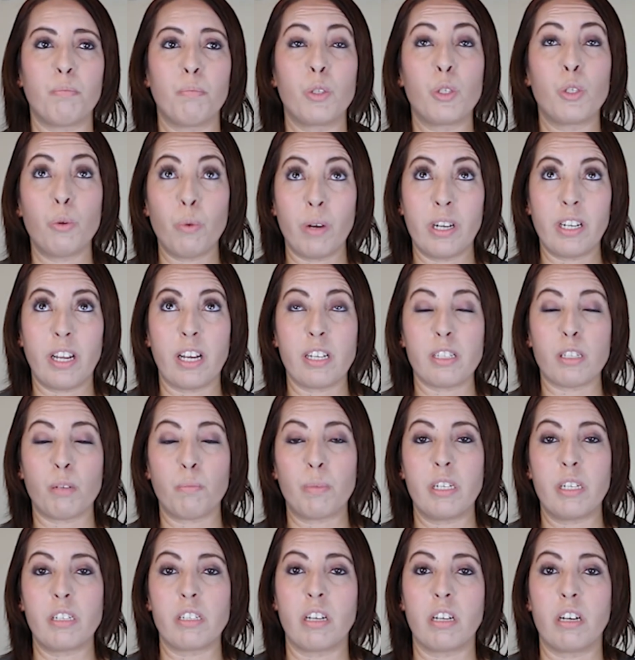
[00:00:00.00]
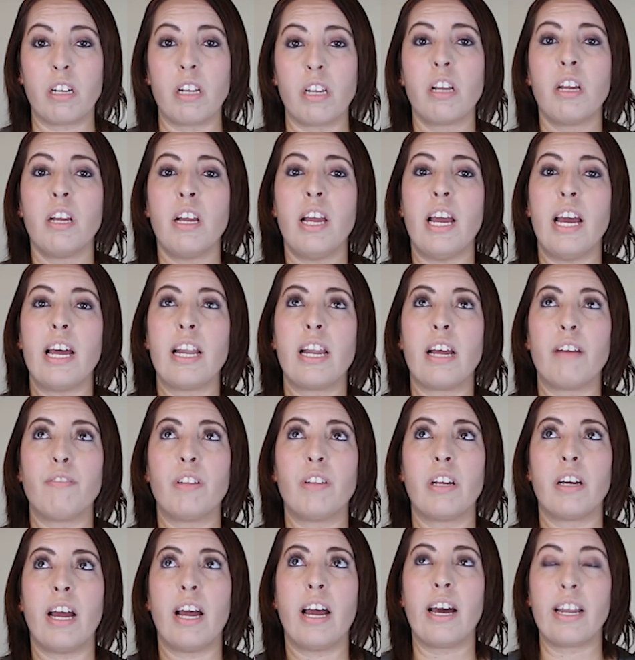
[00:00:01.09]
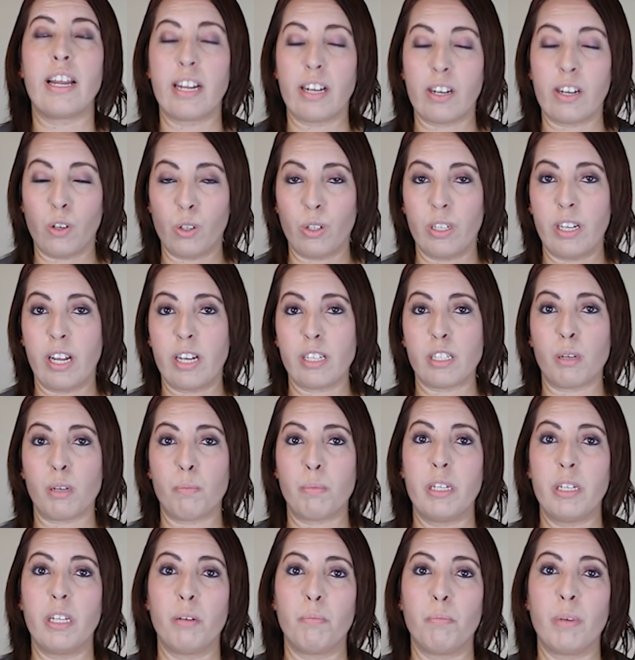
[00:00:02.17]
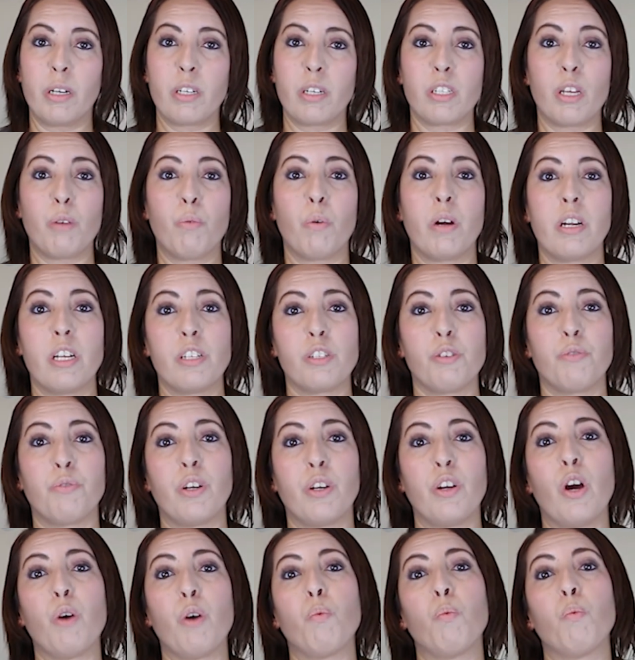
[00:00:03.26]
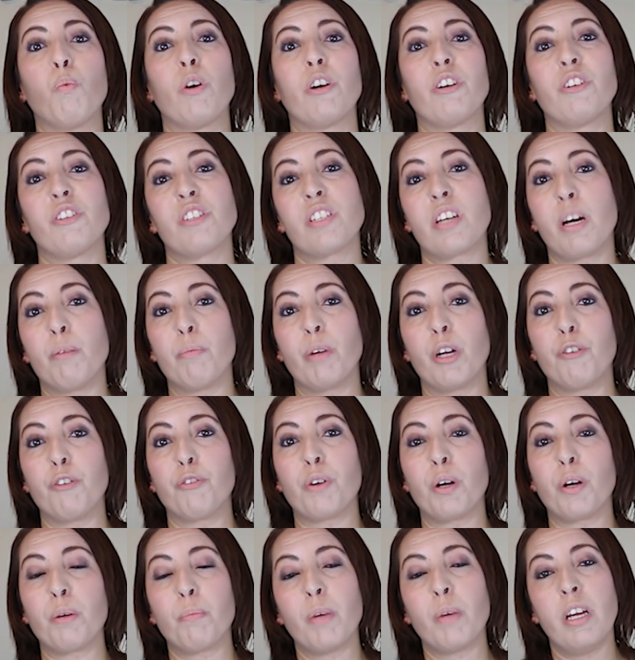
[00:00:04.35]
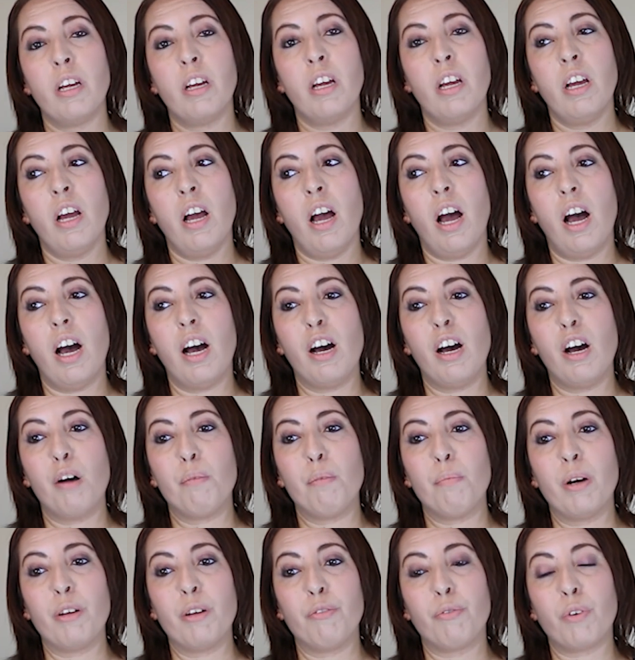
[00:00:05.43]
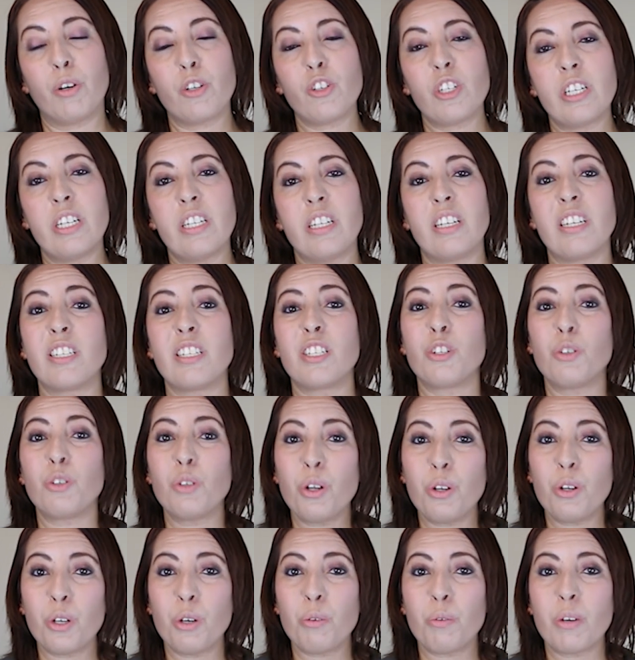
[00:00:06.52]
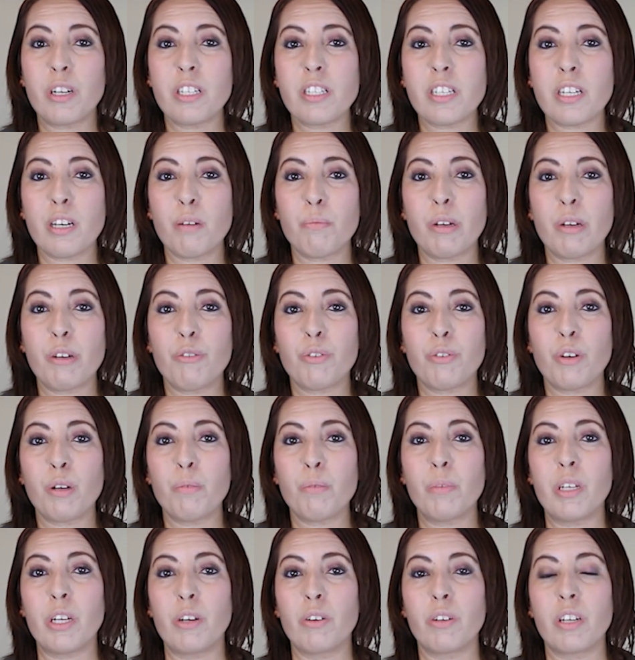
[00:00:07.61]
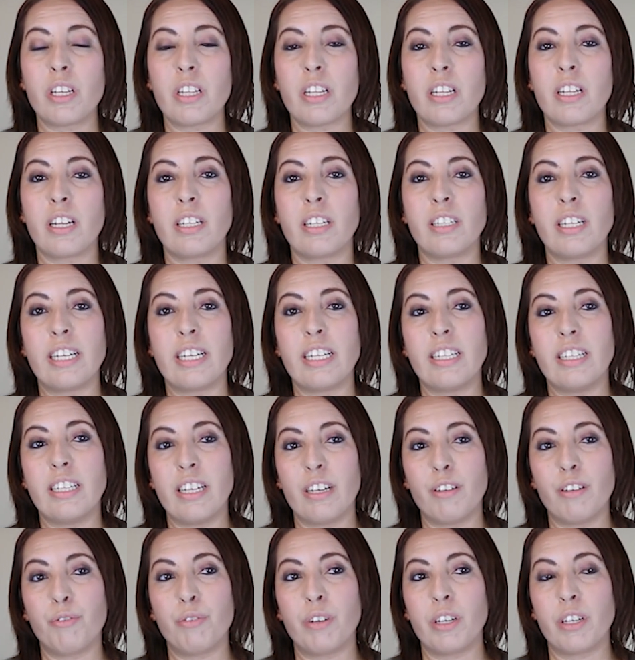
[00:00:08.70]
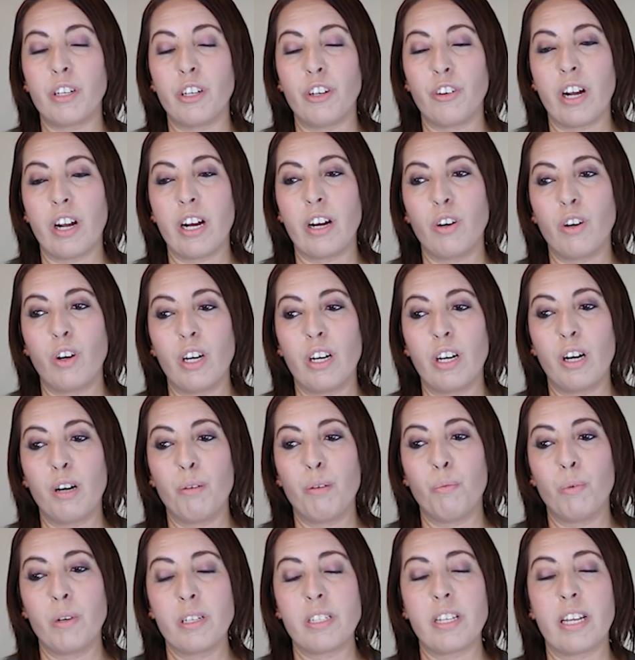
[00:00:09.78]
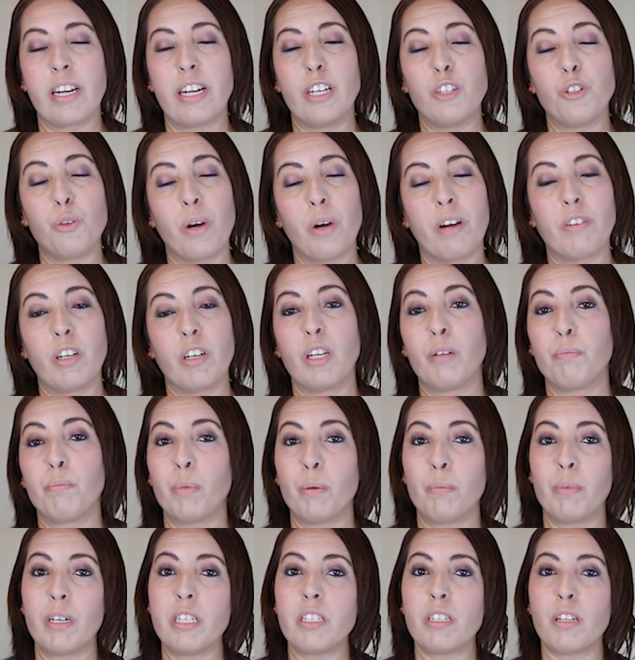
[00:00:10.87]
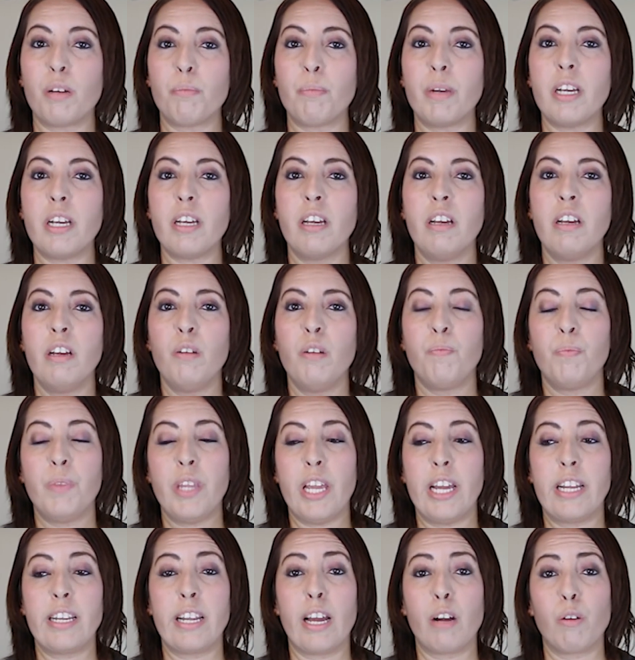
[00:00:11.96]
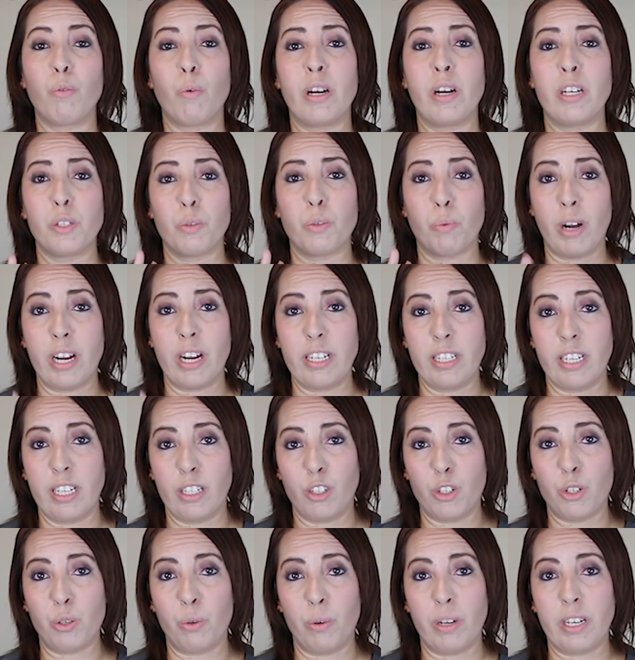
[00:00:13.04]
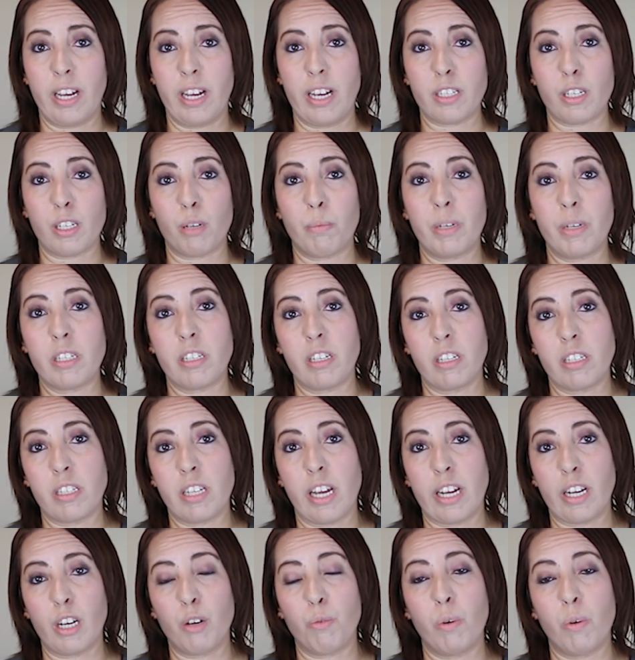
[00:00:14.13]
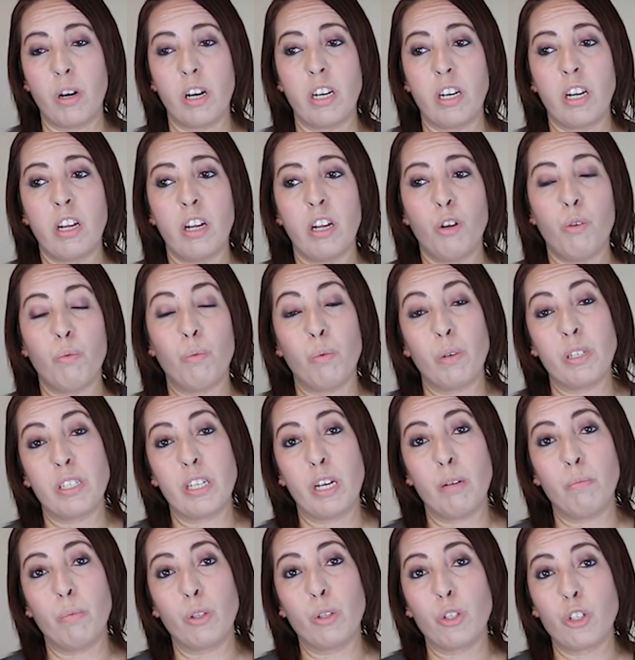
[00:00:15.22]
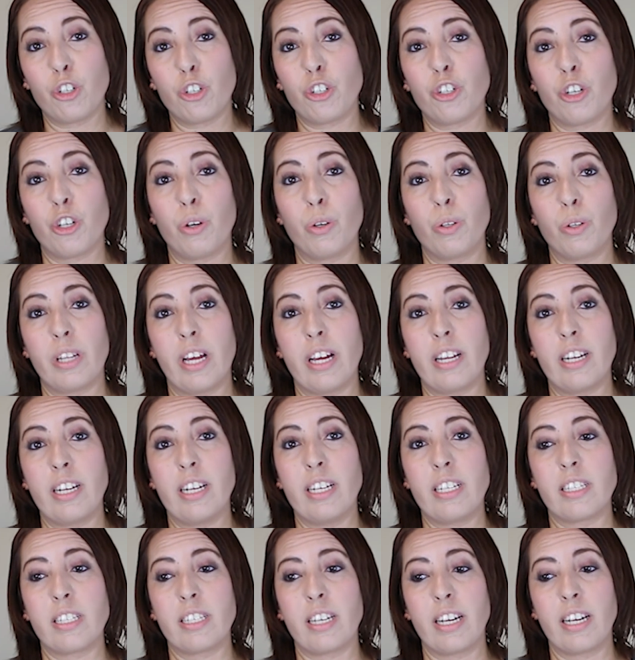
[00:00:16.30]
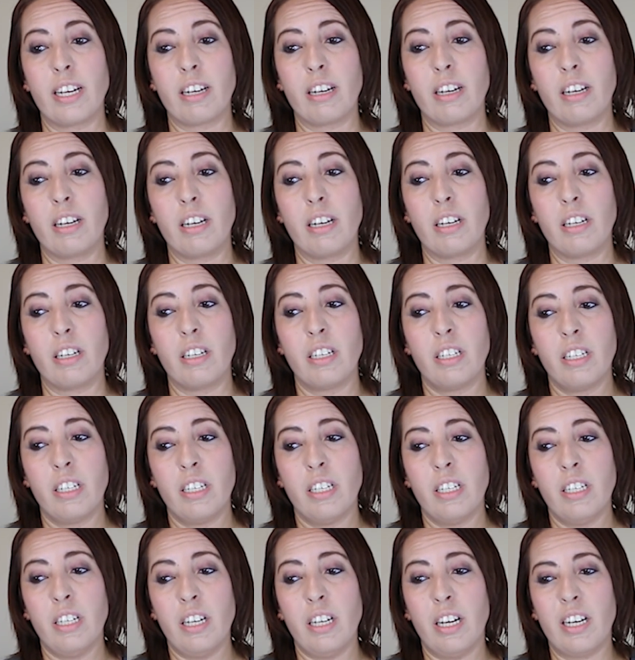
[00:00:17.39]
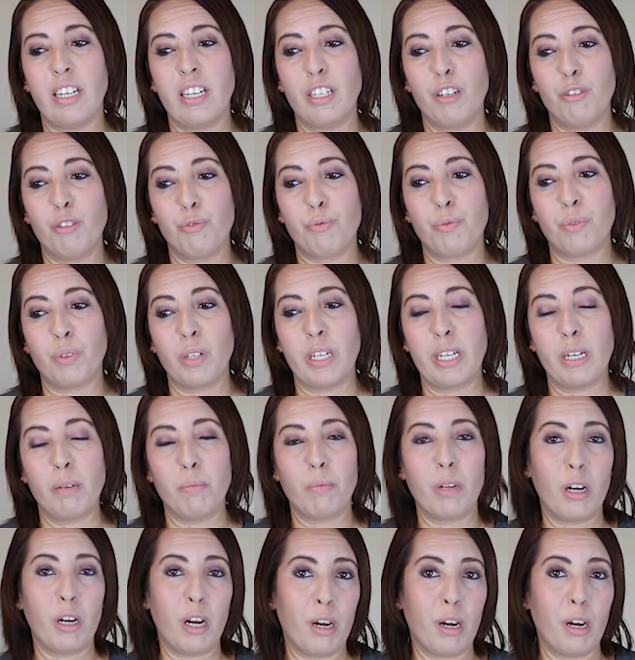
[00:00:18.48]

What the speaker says: two endoscopies done, and I've had a colonoscopy done because they wanted to figure out where it's coming from. Unfortunately, they still don't know where it's coming from. The only thing that they did figure out was that I do have a lump in my stomach, and that was why I did 2 endoscopies. The second one was able to show that it's like an inflamed,